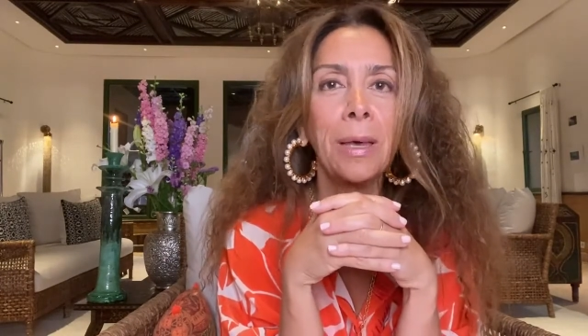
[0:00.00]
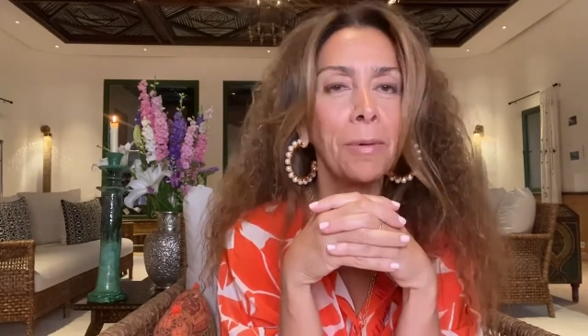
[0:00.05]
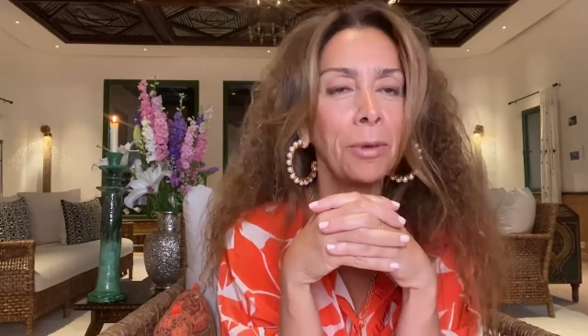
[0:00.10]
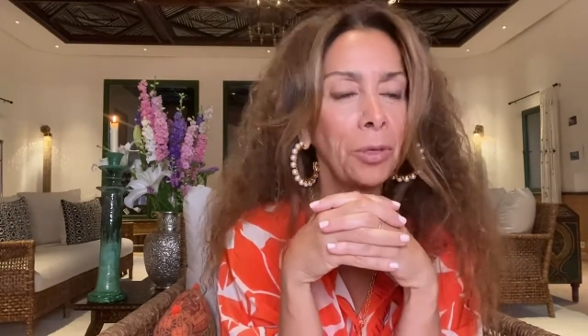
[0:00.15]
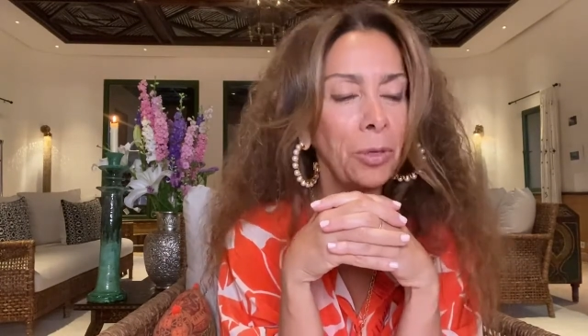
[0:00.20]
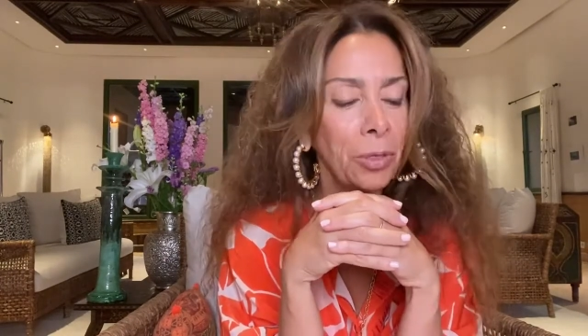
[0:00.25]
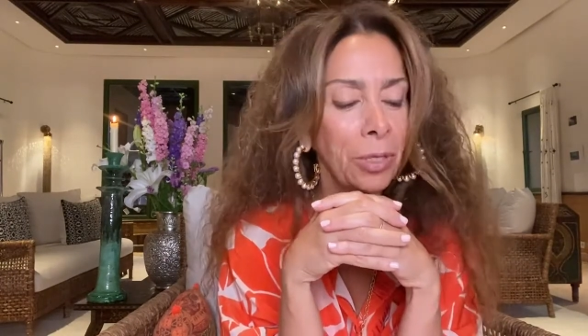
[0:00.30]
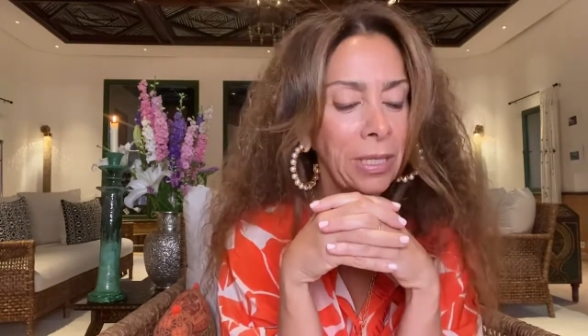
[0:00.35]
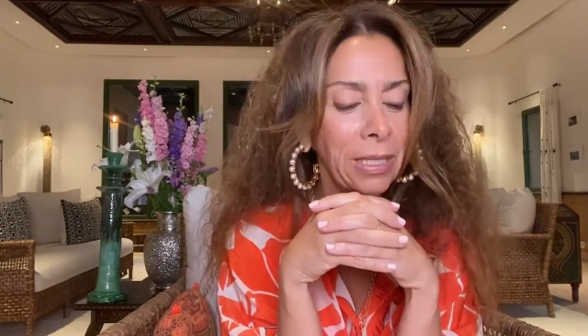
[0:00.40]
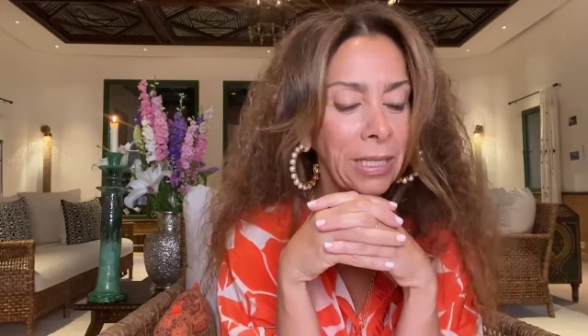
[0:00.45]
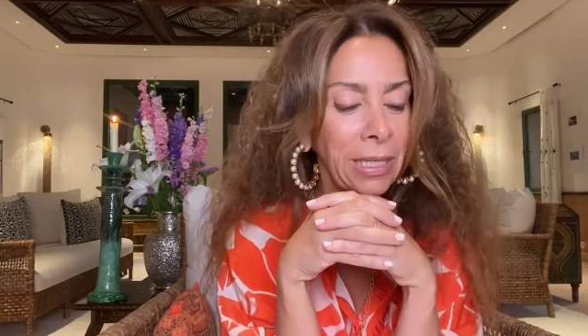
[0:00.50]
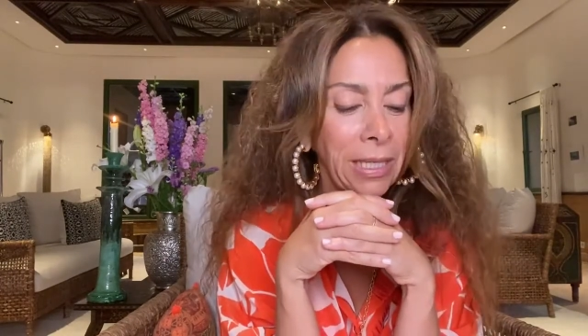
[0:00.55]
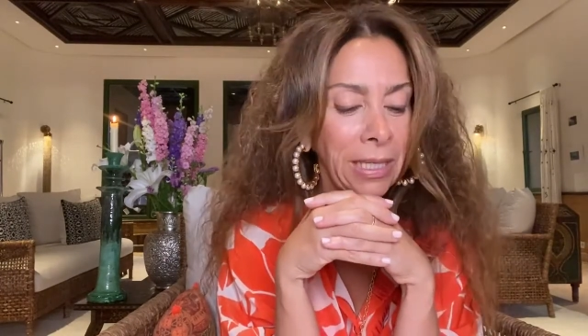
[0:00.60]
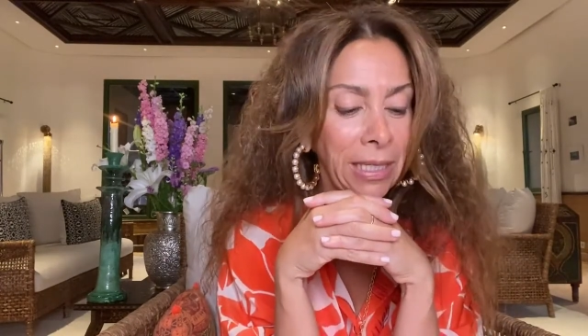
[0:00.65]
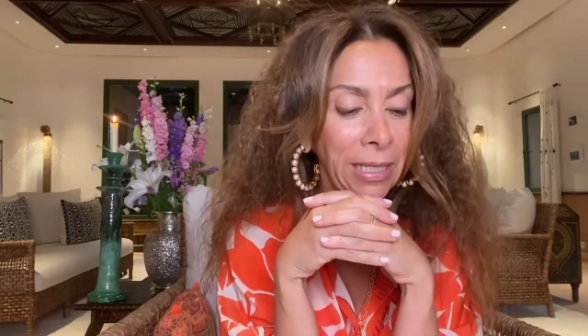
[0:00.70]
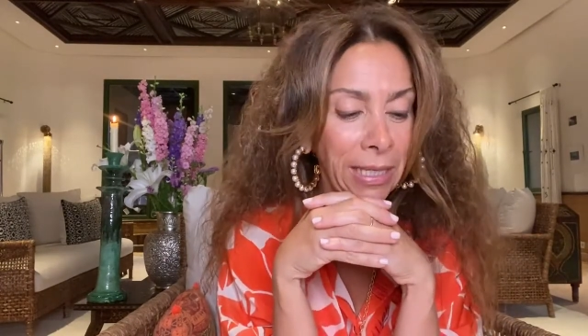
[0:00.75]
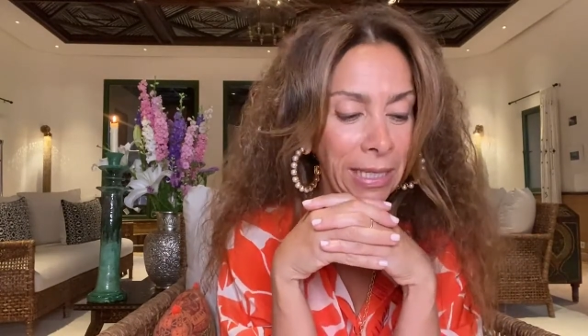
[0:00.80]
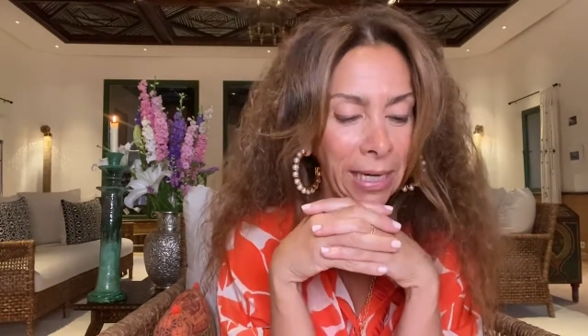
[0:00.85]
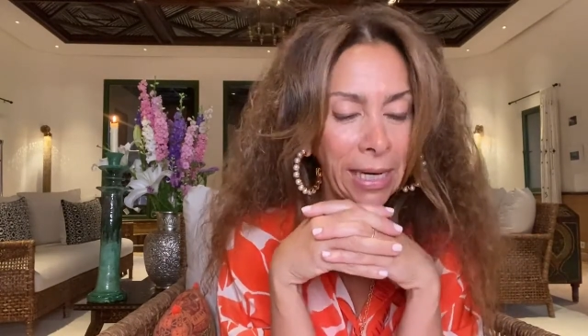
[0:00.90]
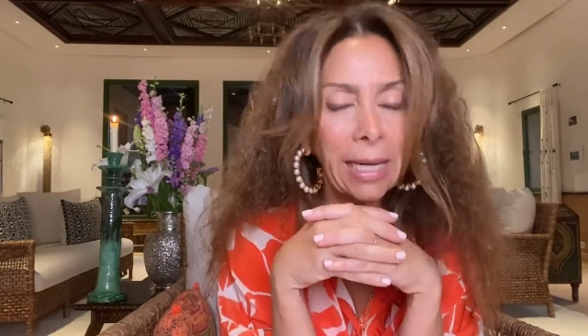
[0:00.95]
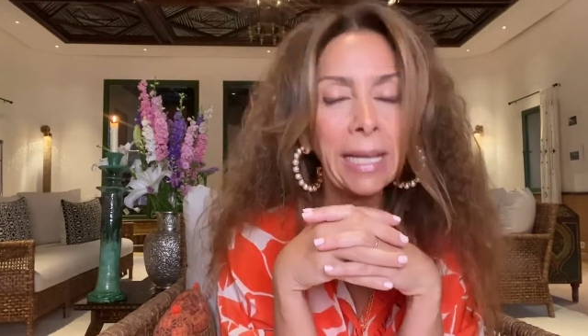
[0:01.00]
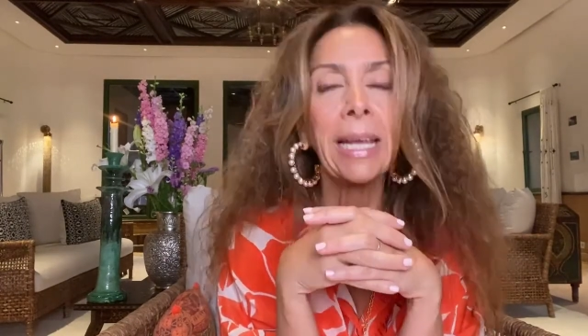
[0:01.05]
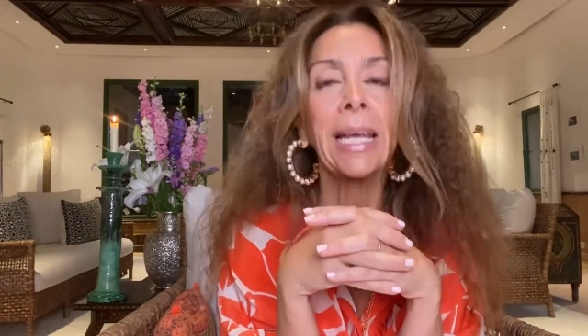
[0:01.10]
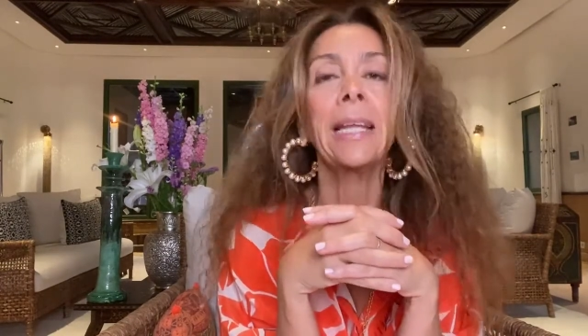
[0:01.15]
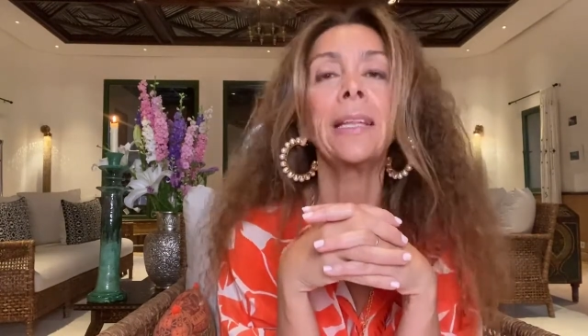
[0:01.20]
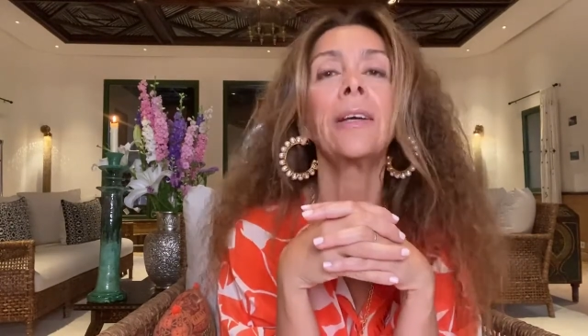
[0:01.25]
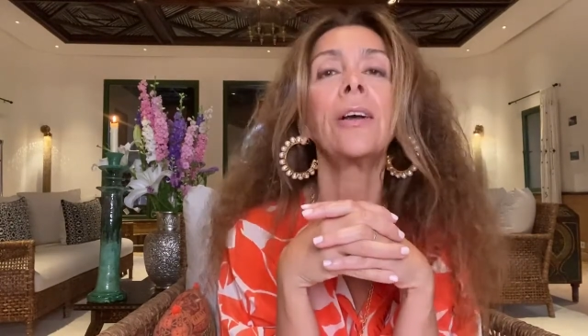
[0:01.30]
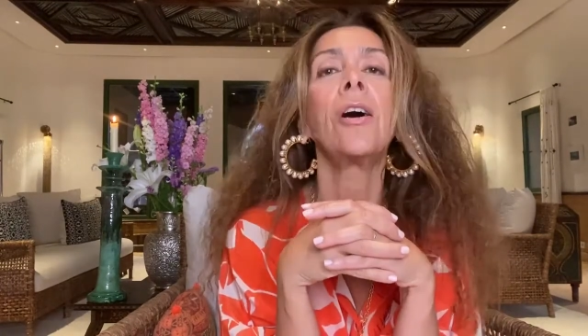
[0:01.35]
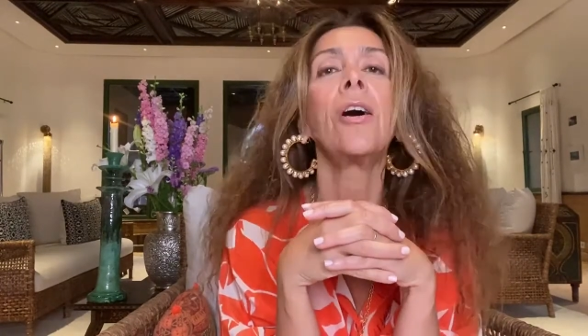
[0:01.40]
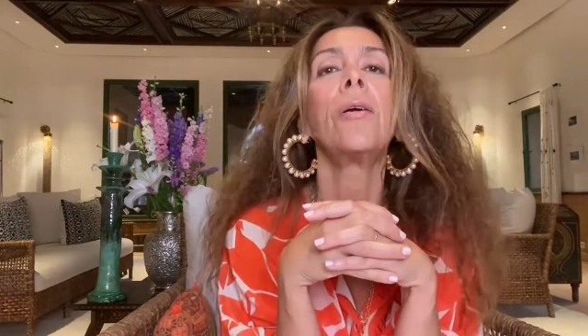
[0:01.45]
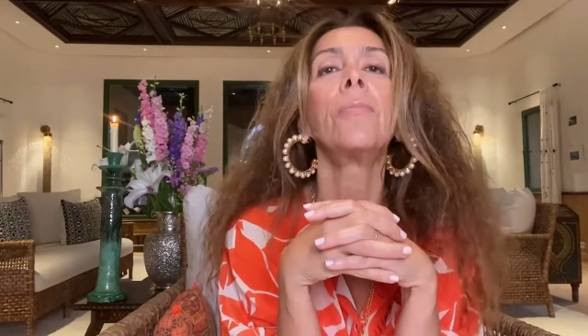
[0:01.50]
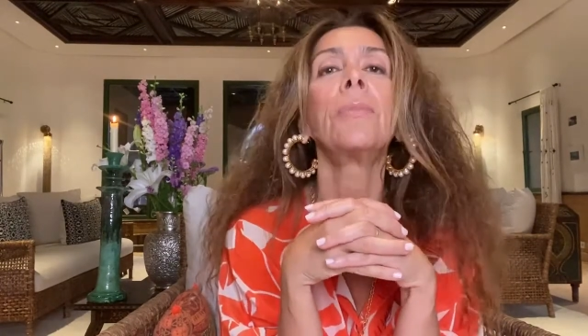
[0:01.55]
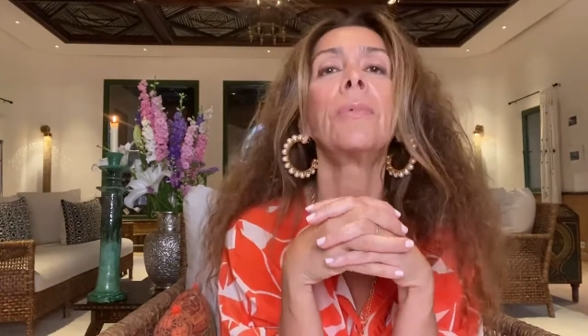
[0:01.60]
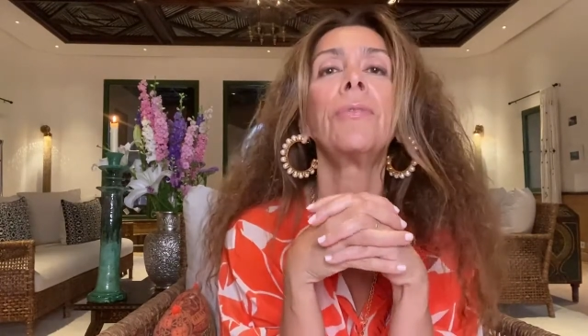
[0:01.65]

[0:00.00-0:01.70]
You still can come